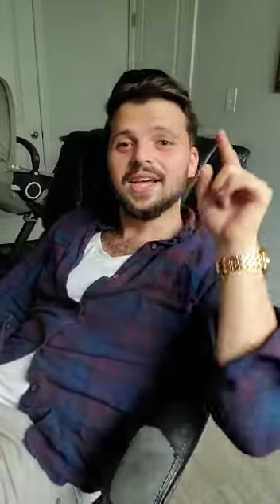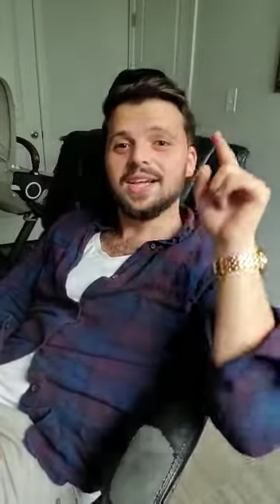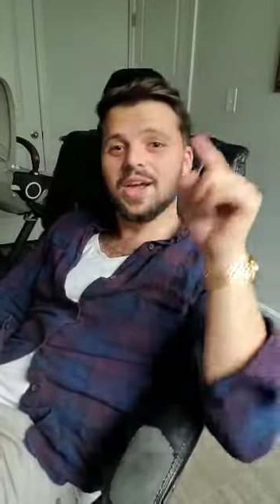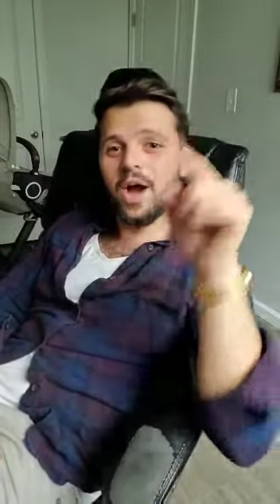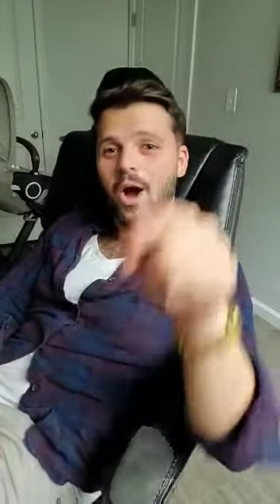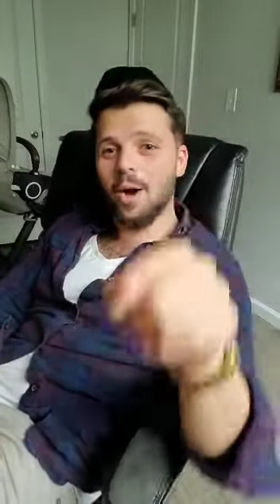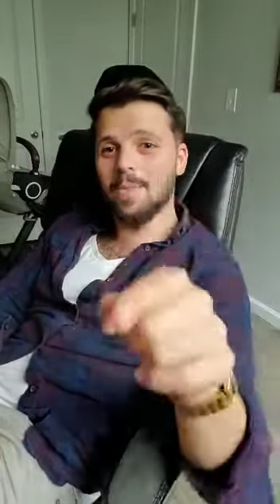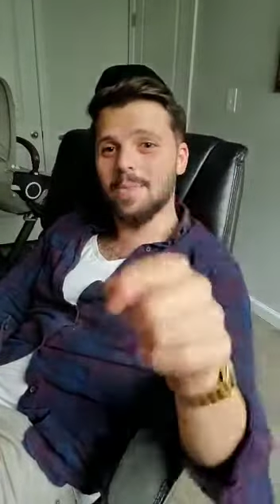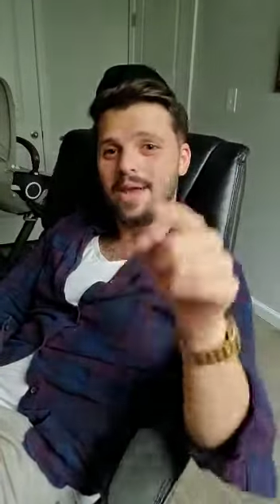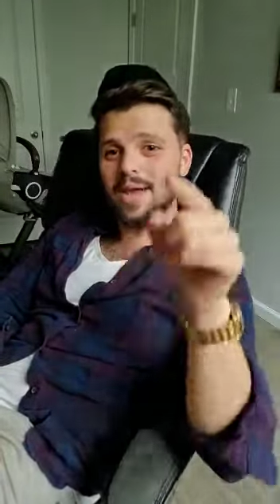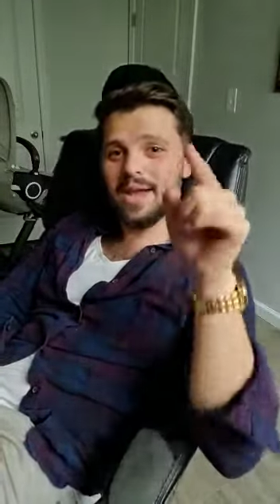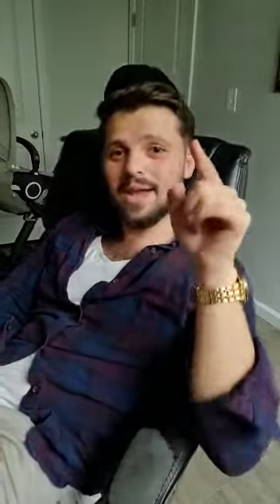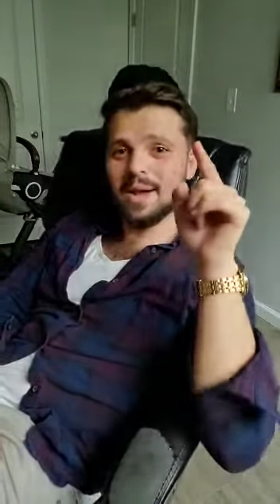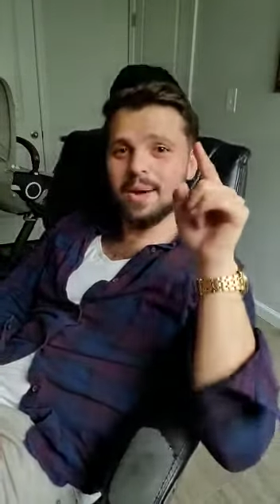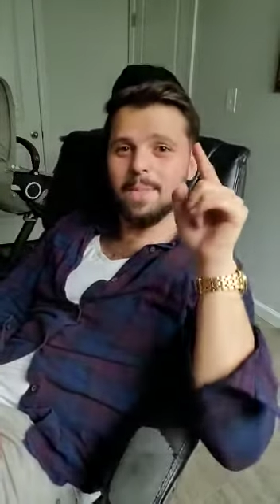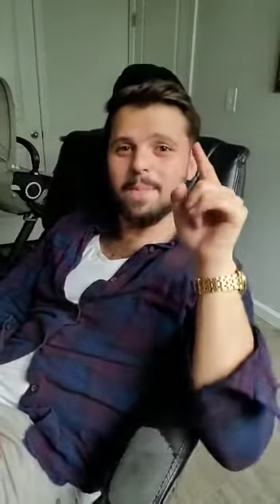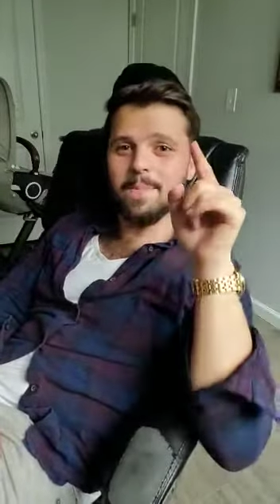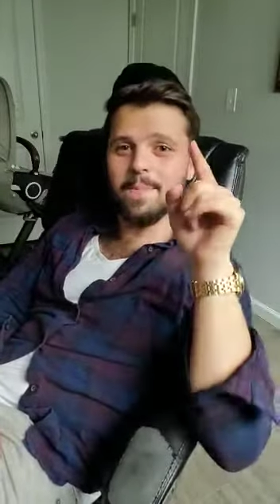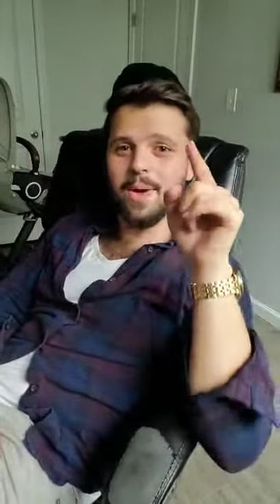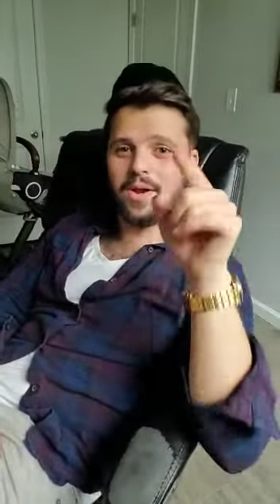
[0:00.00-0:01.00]

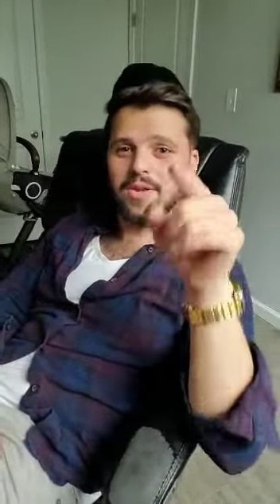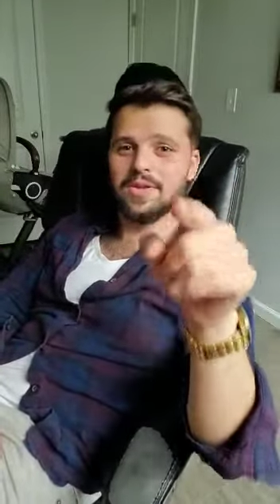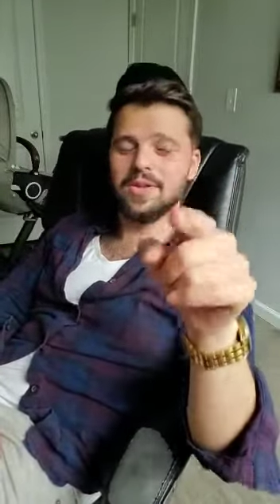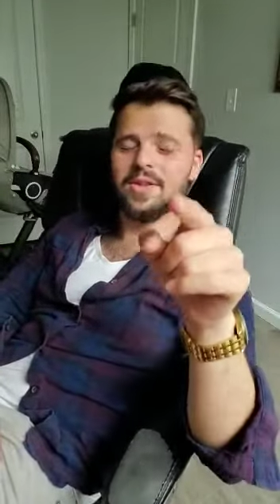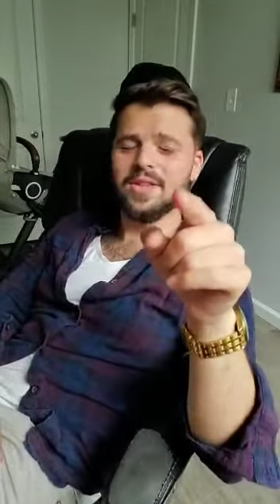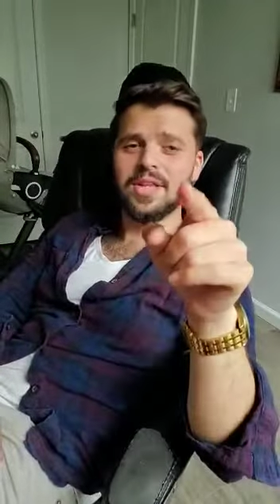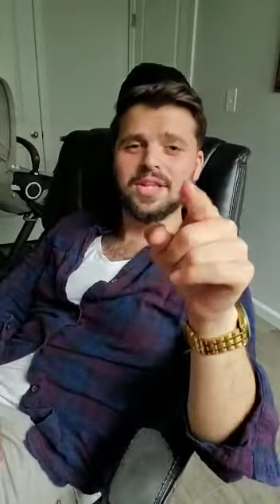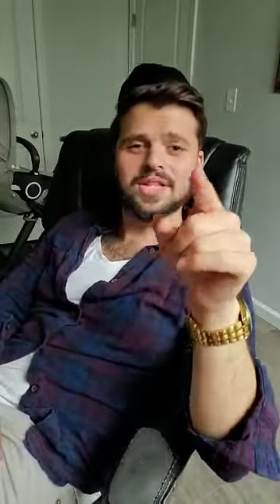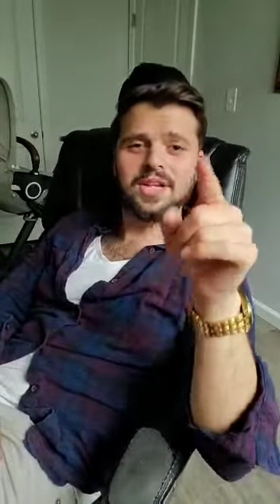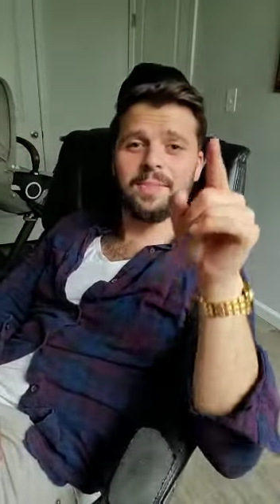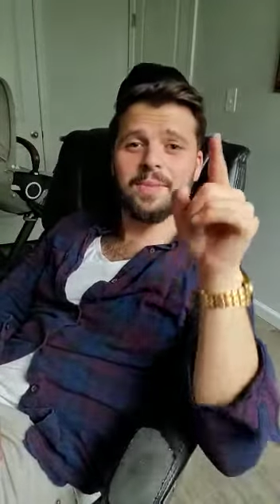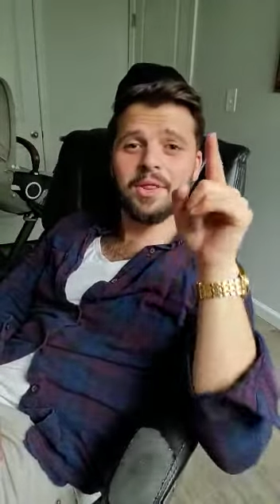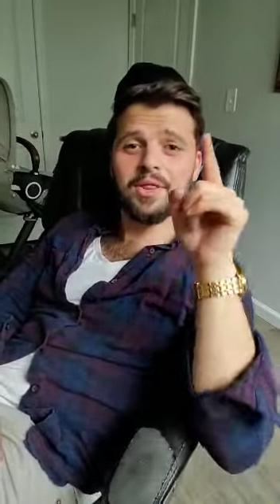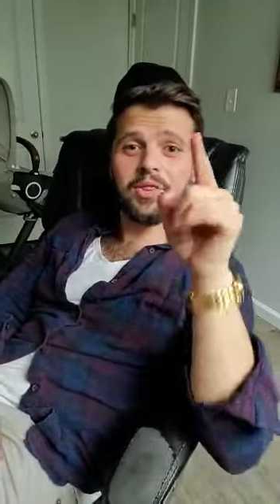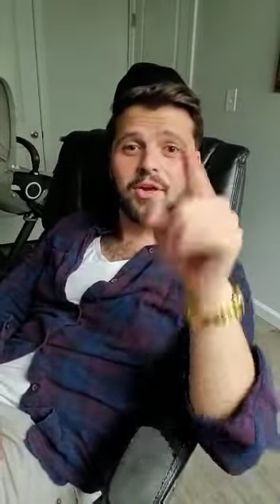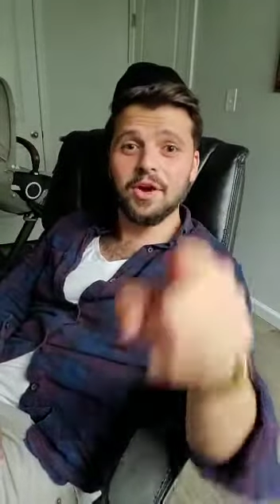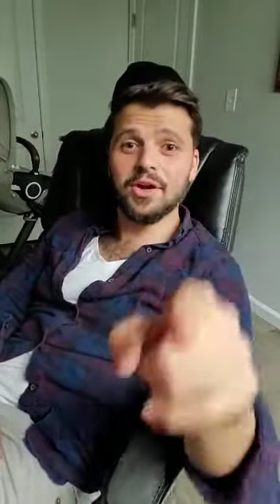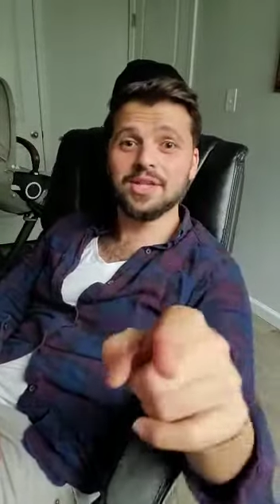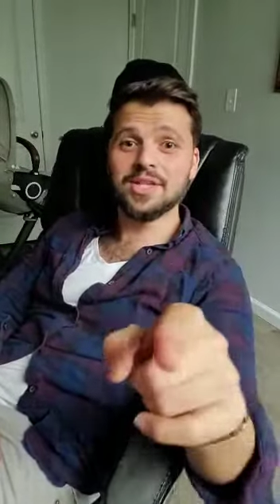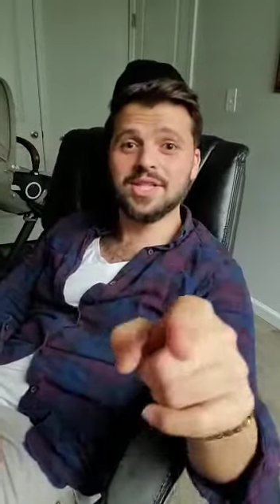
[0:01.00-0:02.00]
coming
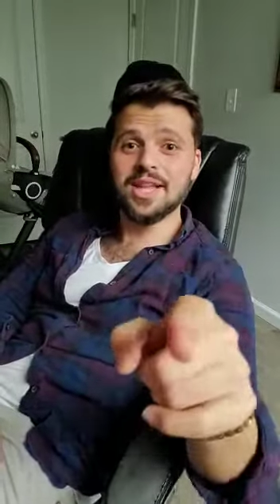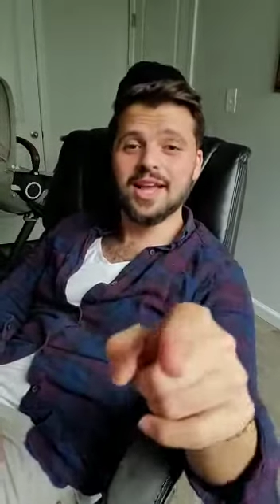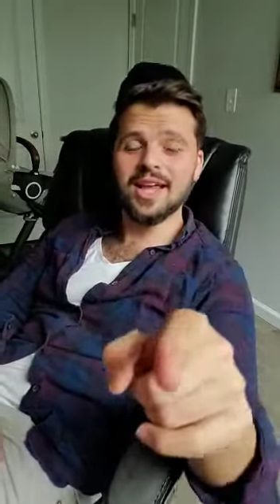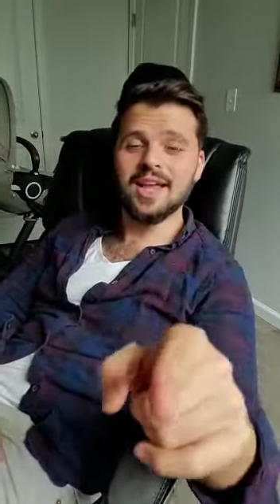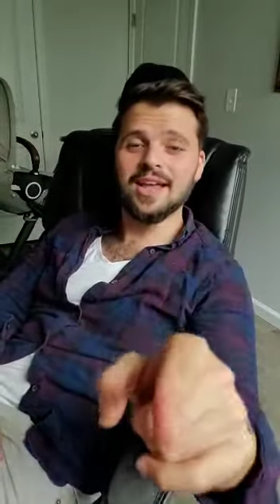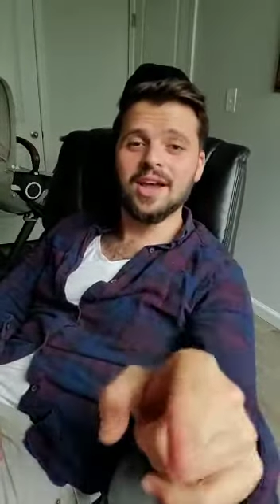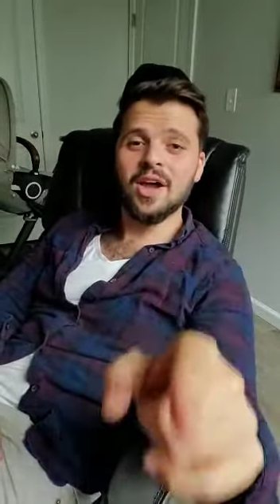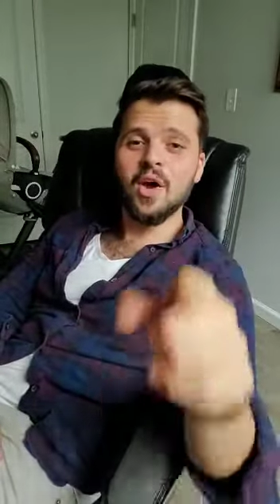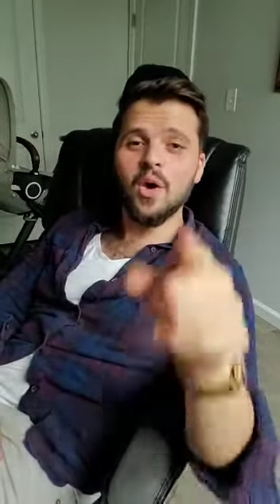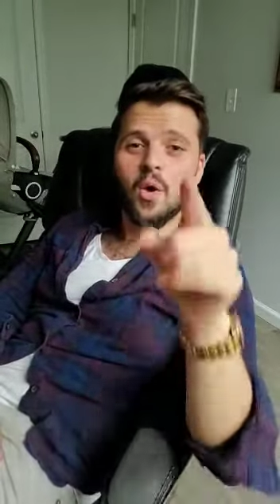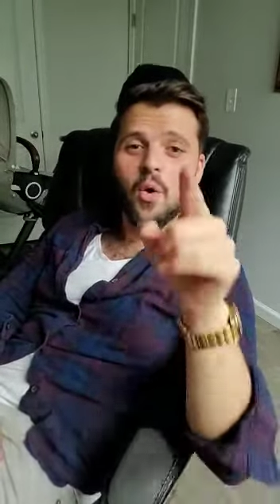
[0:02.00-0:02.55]
Thursday,